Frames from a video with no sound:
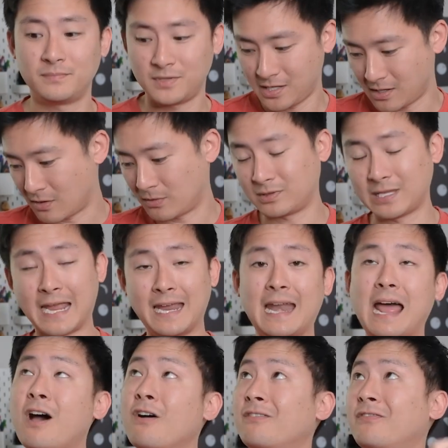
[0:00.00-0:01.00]
you know, lay it
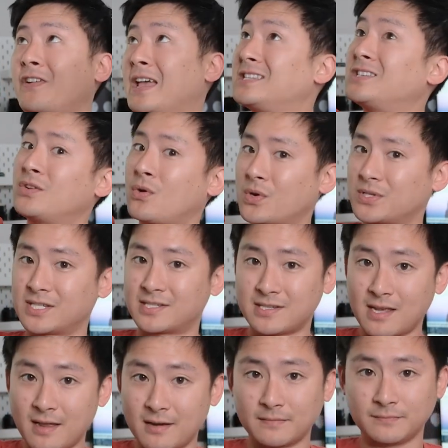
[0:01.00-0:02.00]
out, face it towards the
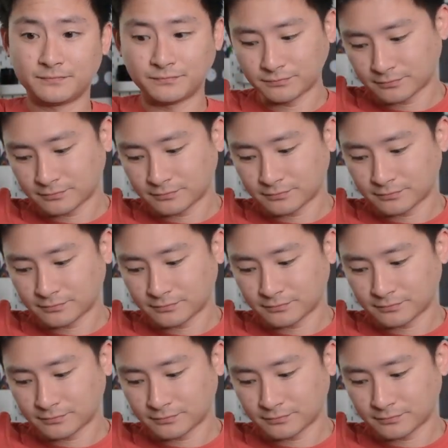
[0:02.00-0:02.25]
sun,